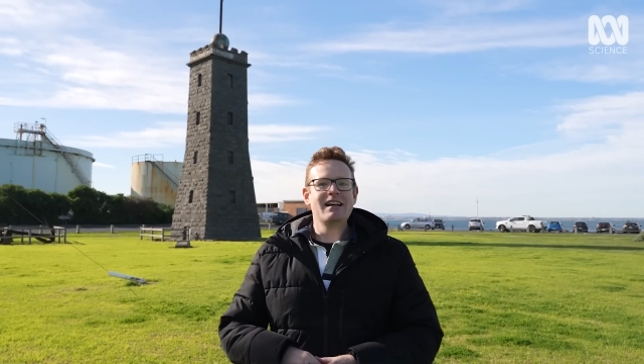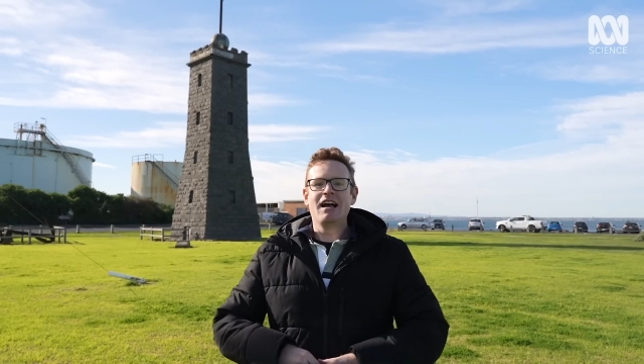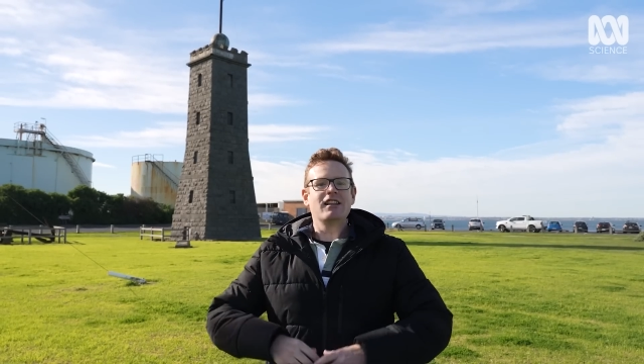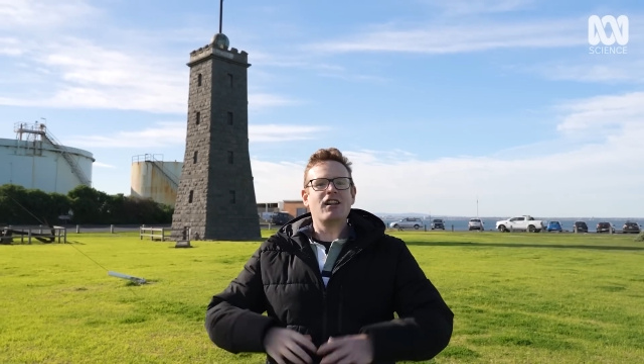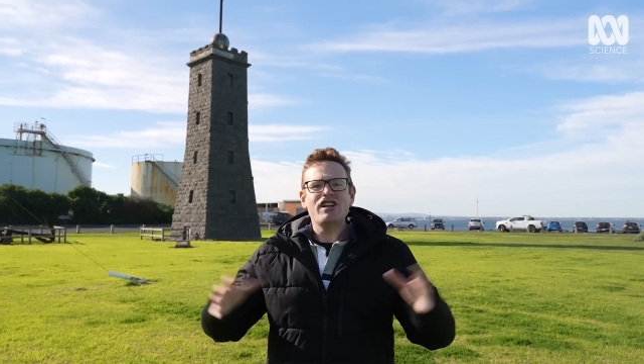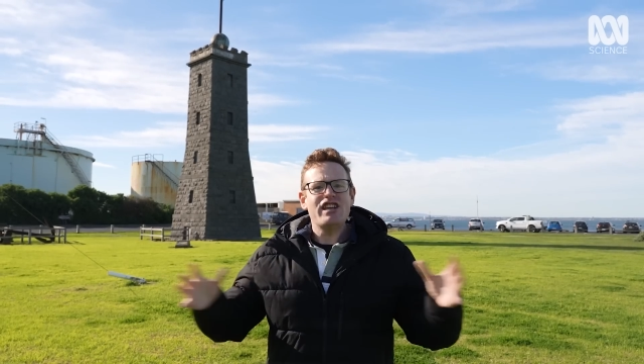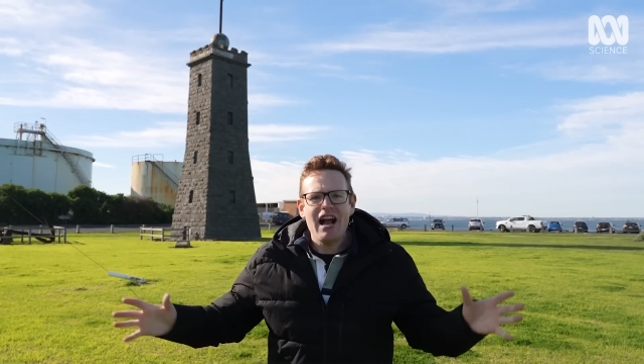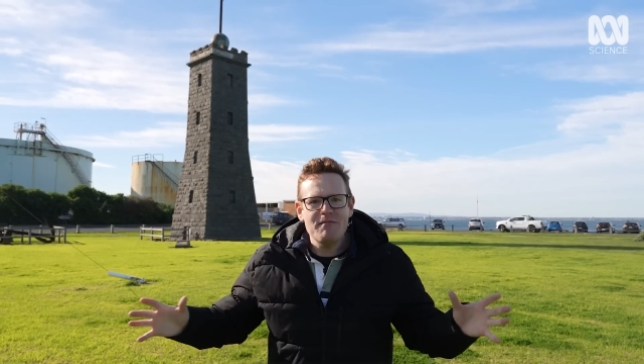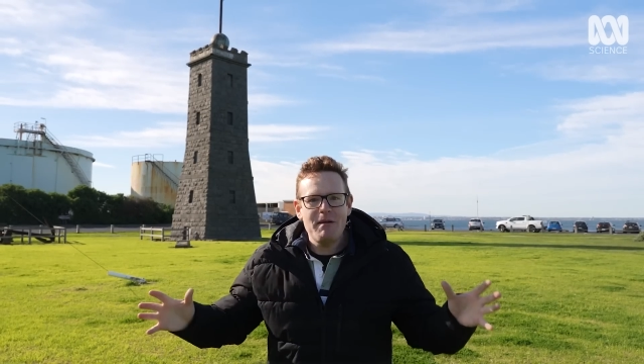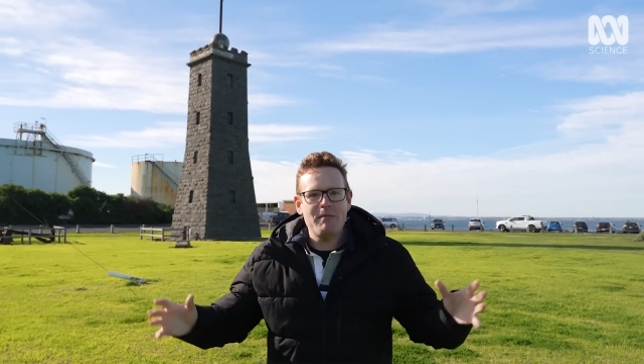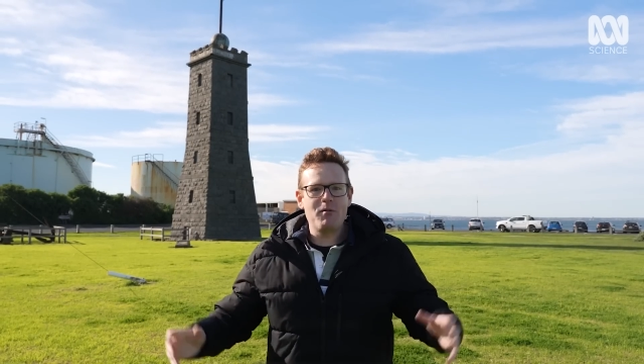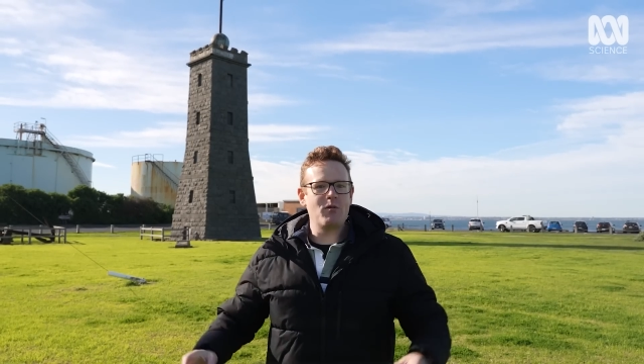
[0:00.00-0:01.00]
a lot of young
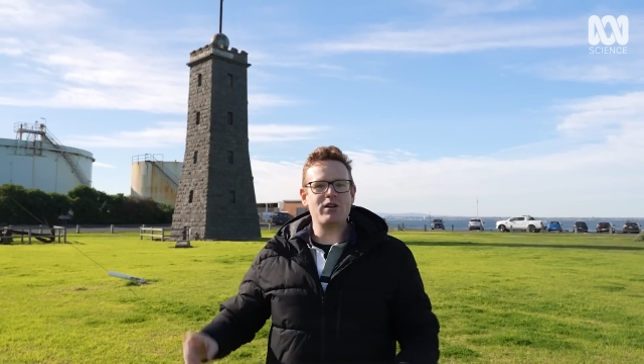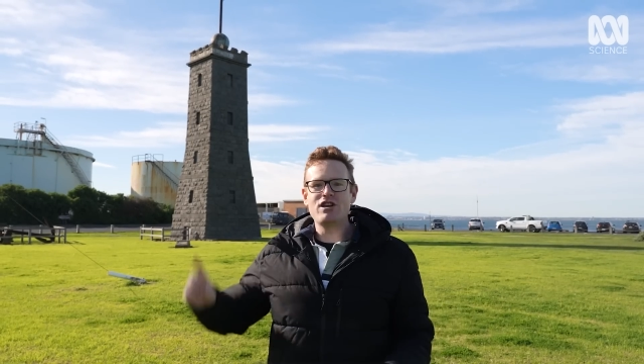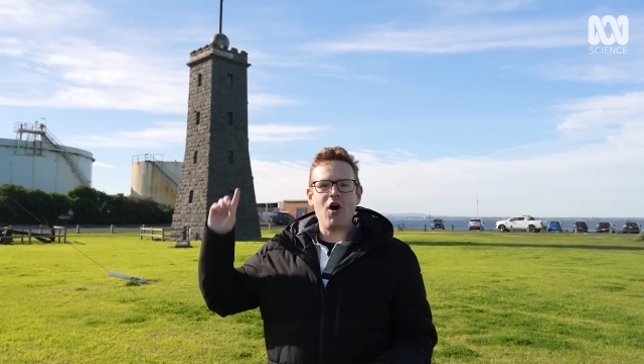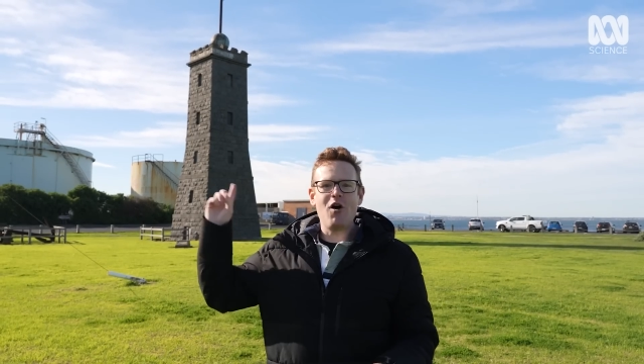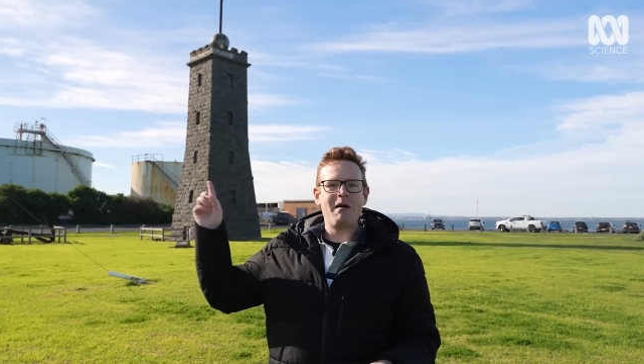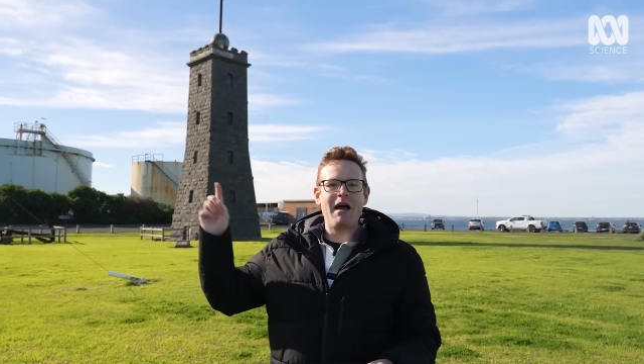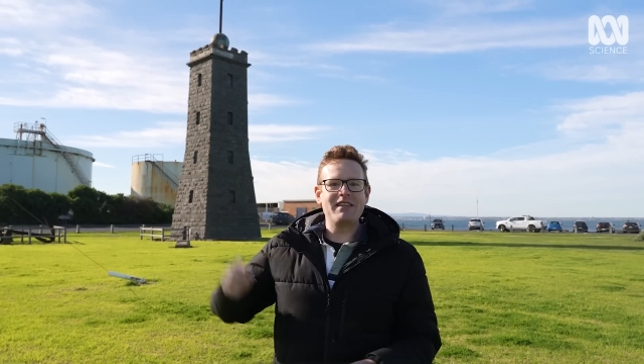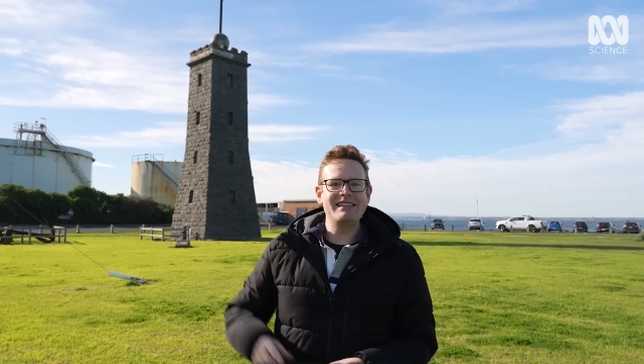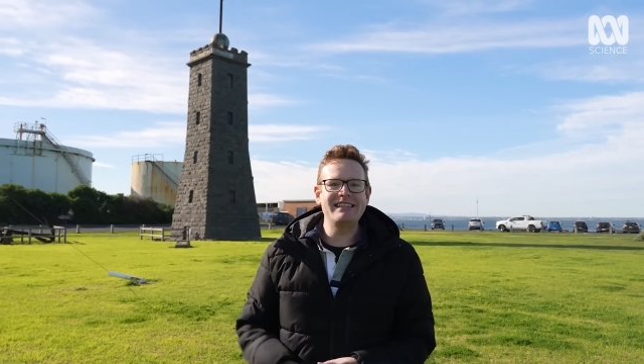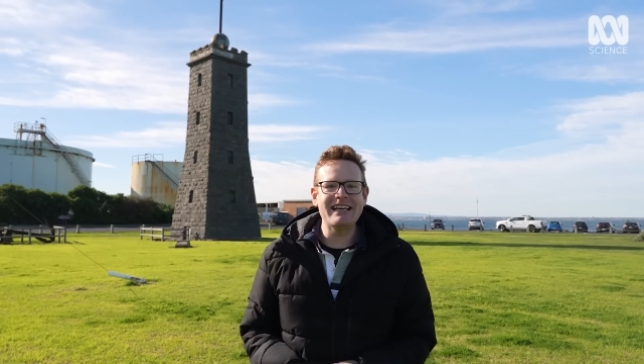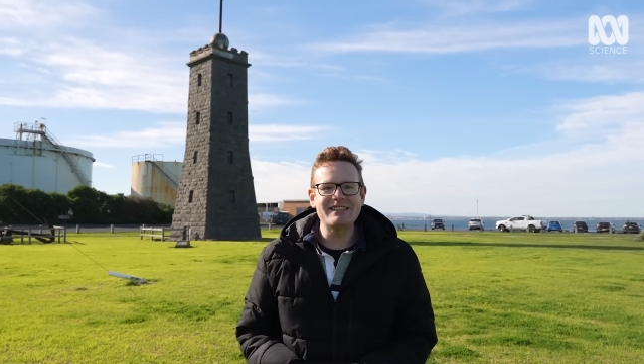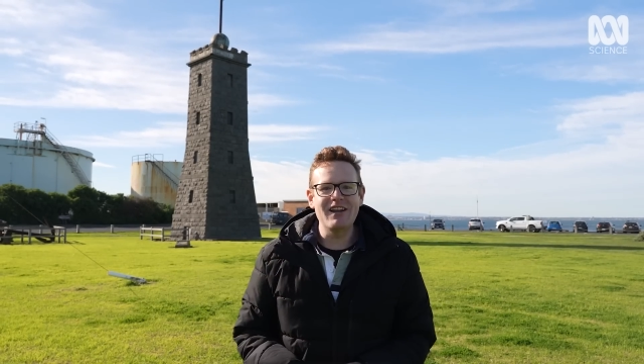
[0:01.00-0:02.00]
people wouldn't know about this
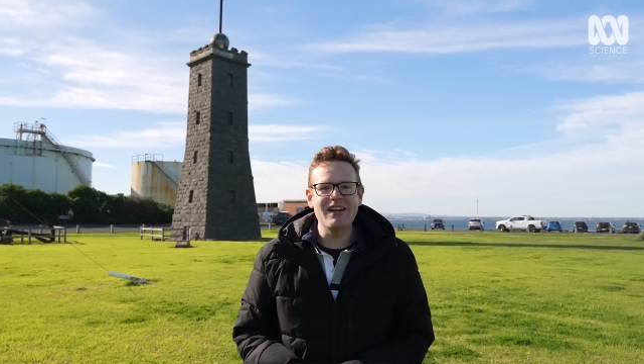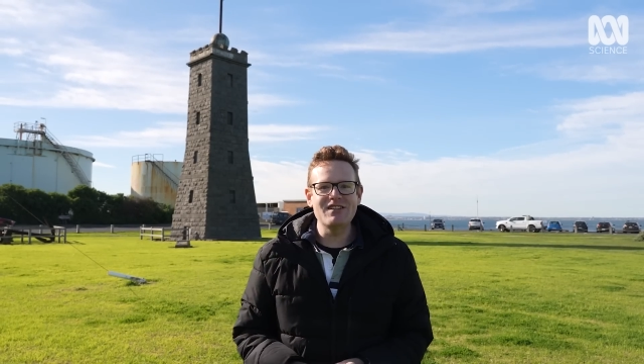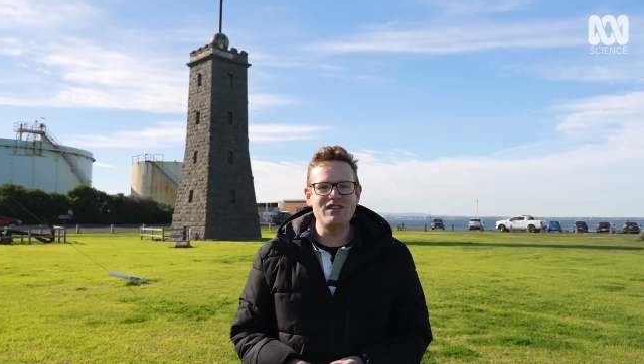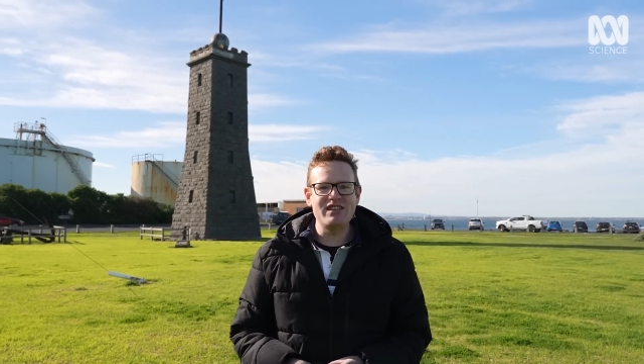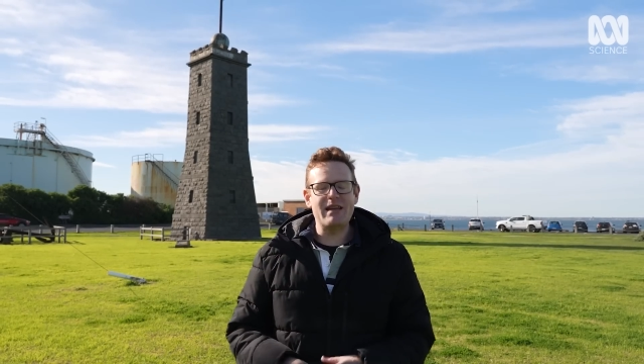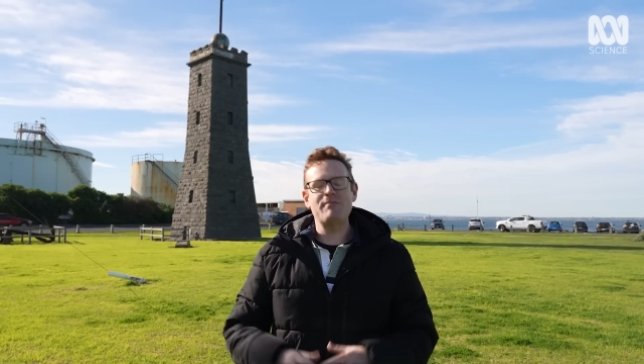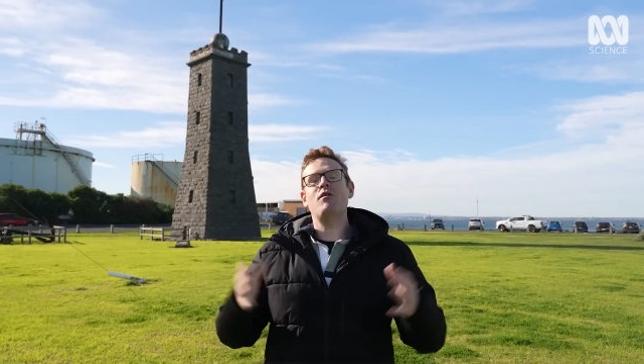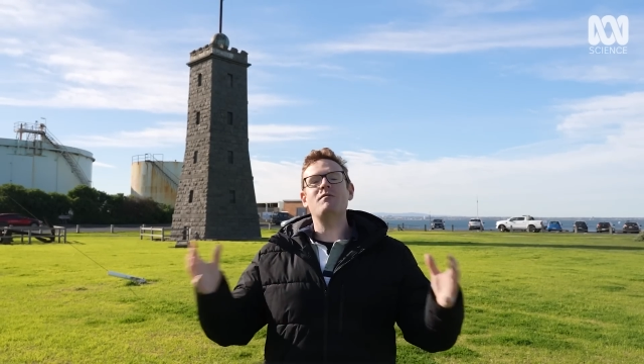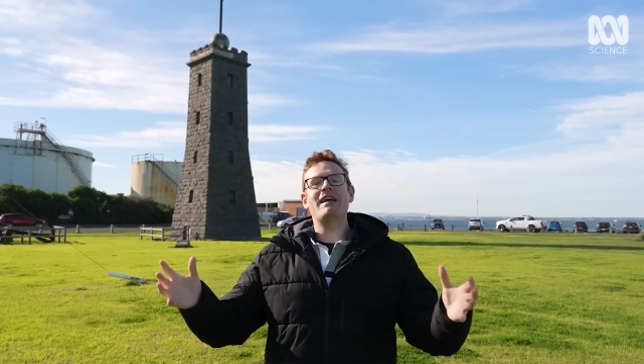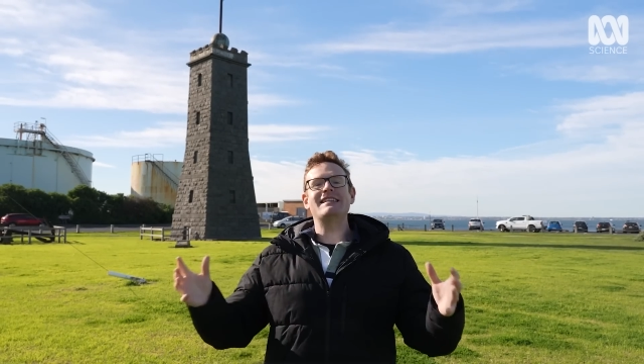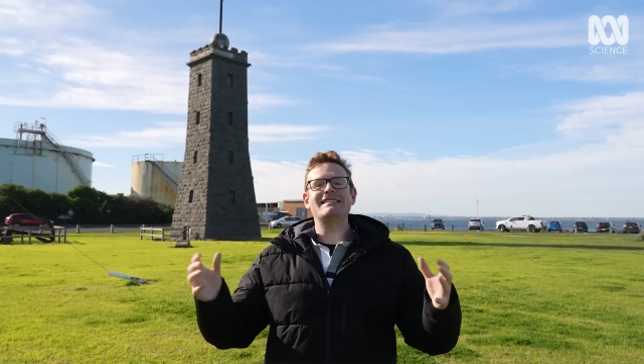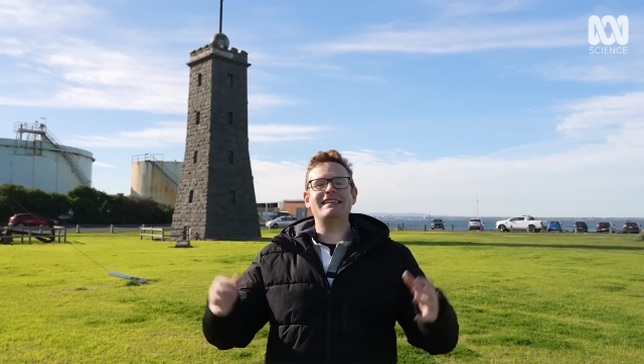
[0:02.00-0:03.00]
technology, they
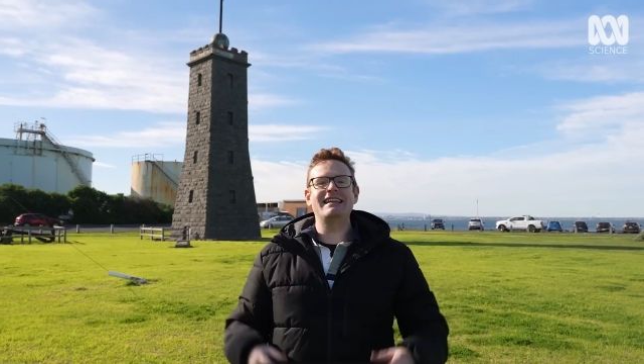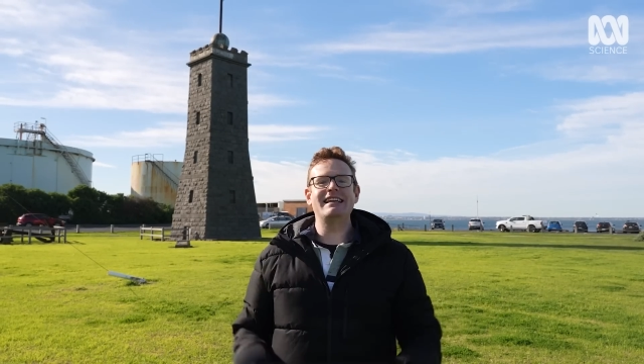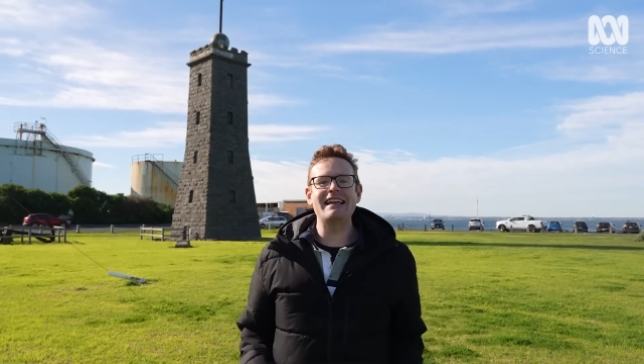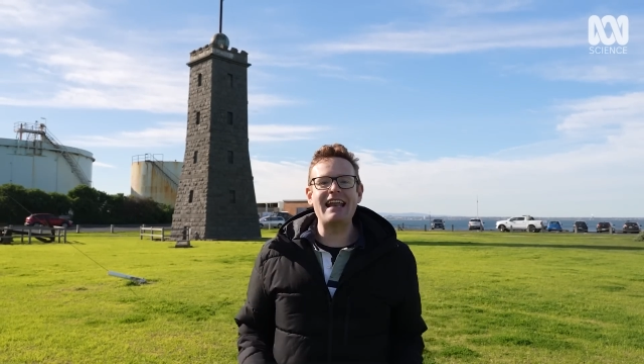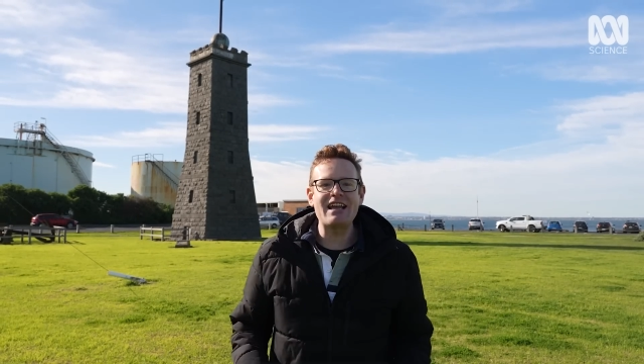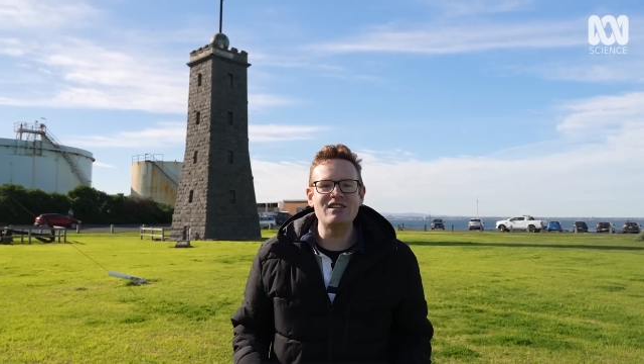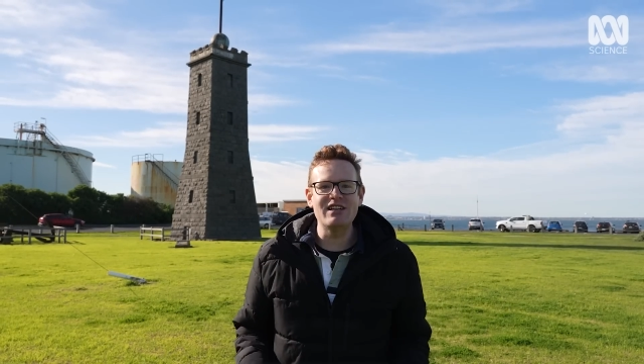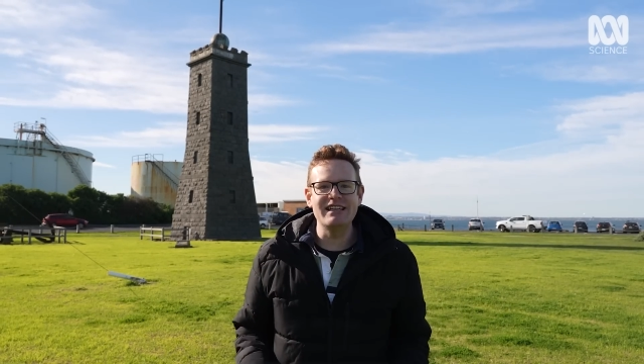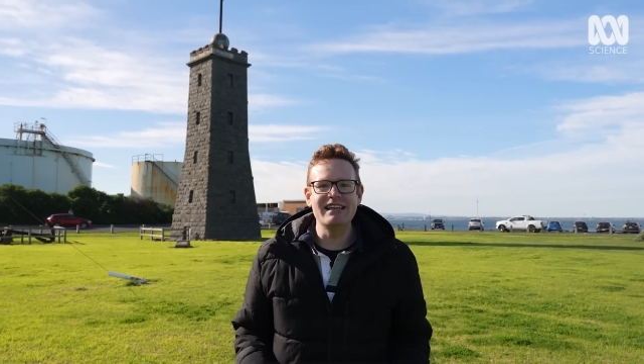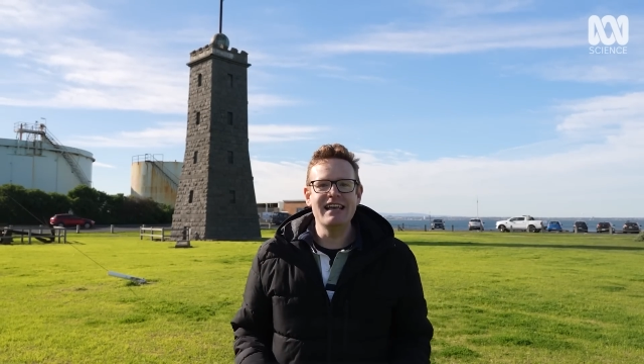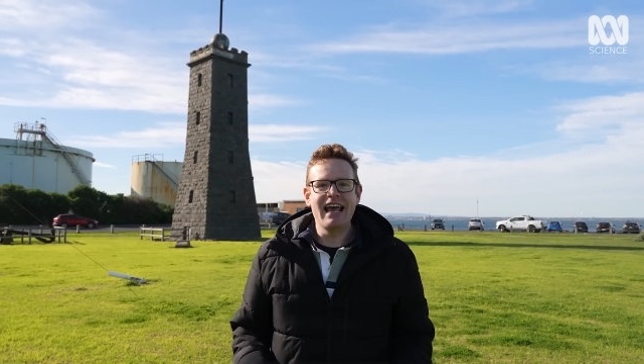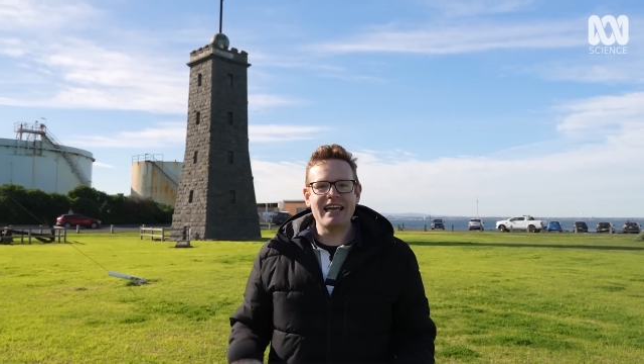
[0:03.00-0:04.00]
probably hadn't seen it in action,